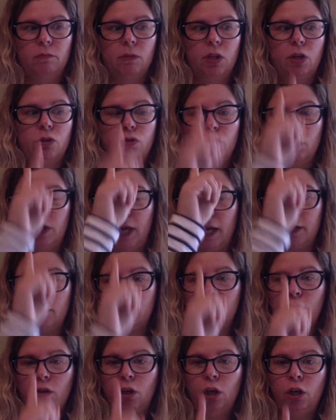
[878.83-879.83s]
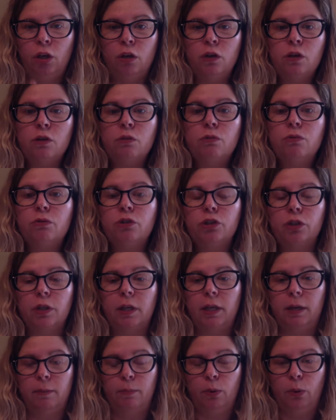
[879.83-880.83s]
So that's
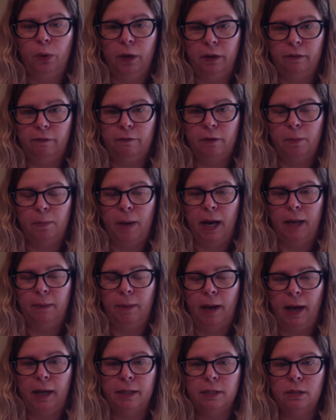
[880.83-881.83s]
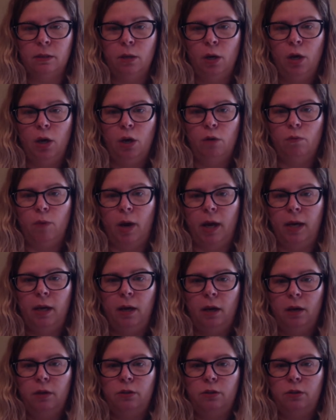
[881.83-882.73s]
hugely important for bipeds, right?